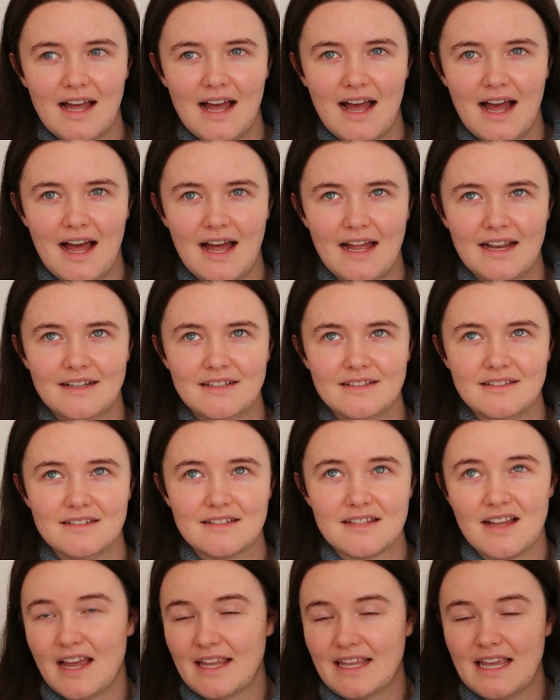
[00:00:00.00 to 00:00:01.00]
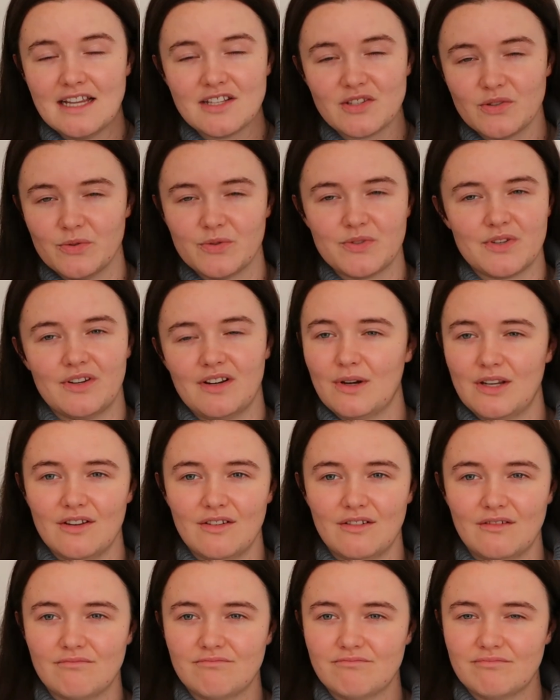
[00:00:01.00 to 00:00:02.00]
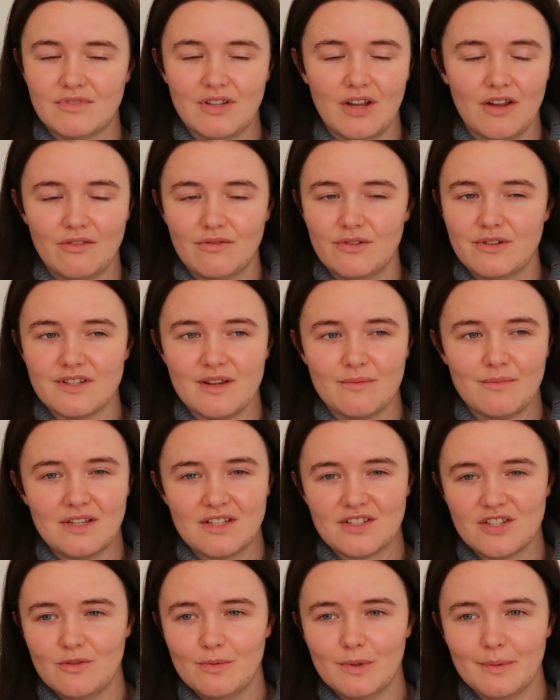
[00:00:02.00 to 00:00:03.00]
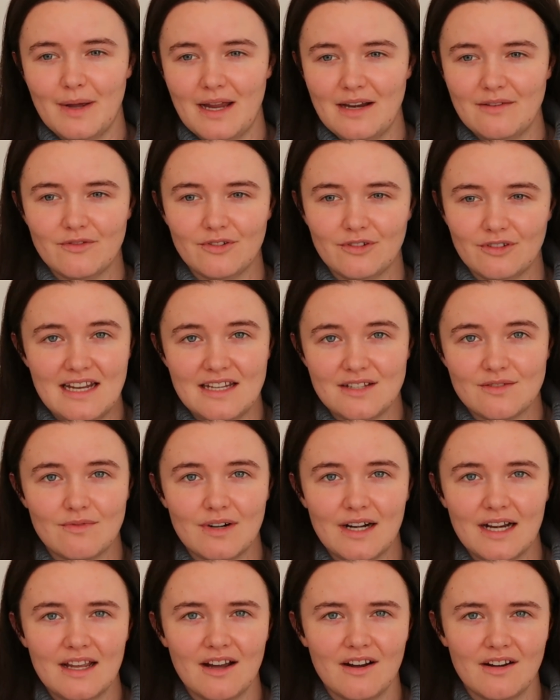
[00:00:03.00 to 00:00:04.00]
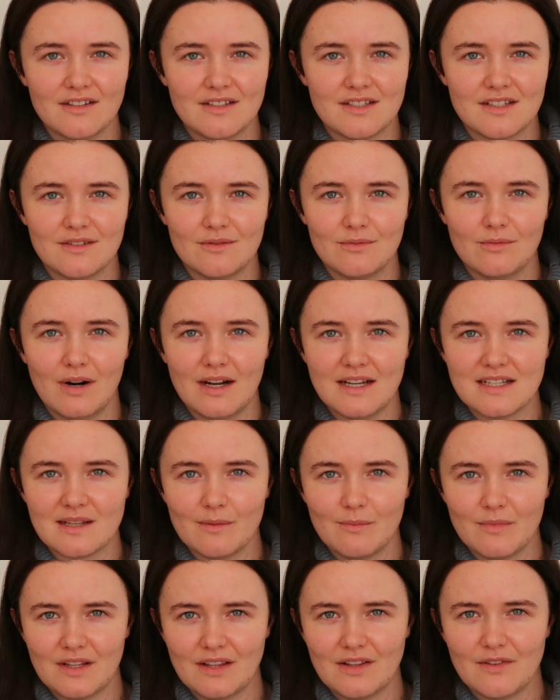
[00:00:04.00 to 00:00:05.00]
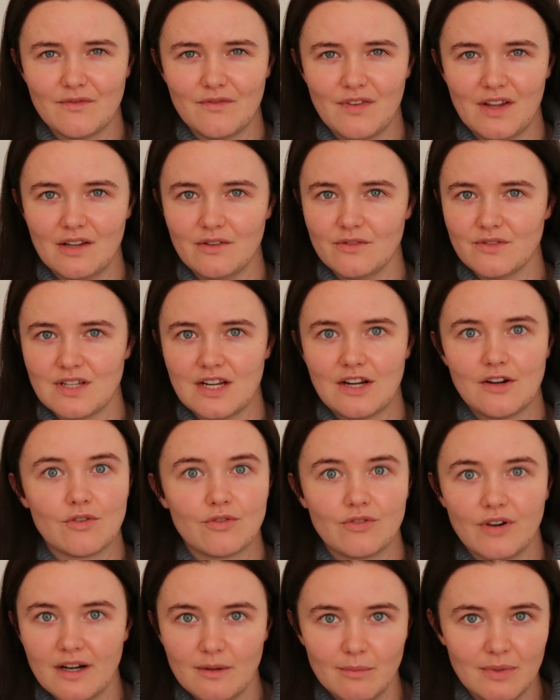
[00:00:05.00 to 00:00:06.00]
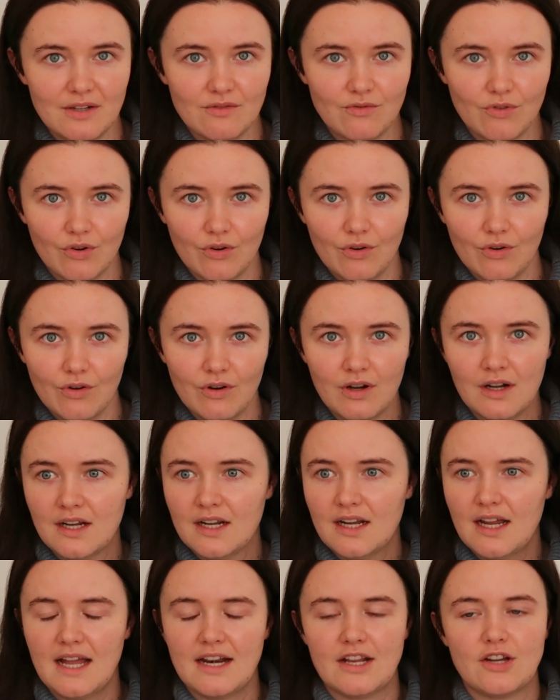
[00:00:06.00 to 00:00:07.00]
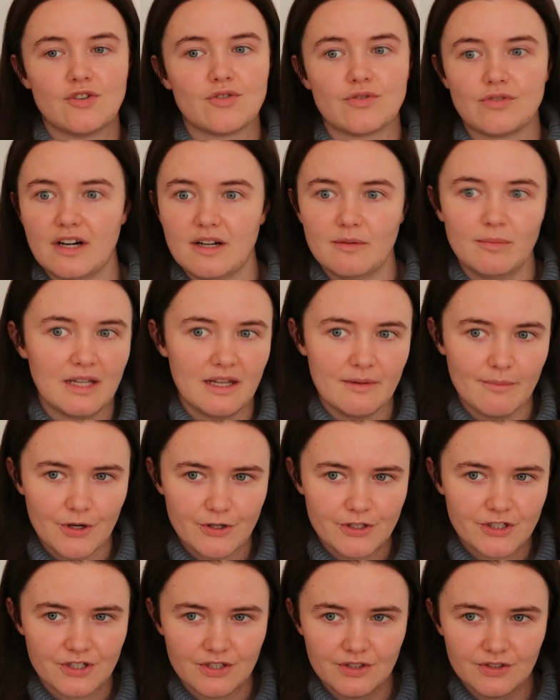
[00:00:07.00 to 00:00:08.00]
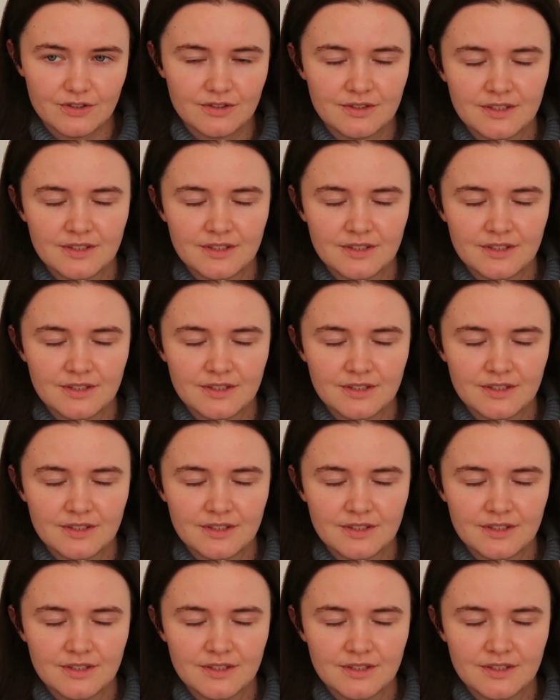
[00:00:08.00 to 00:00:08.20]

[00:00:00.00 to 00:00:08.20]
And I guess also when you're going through something super painful, it is really hard to write something that feels incredibly raw and incredibly emotional.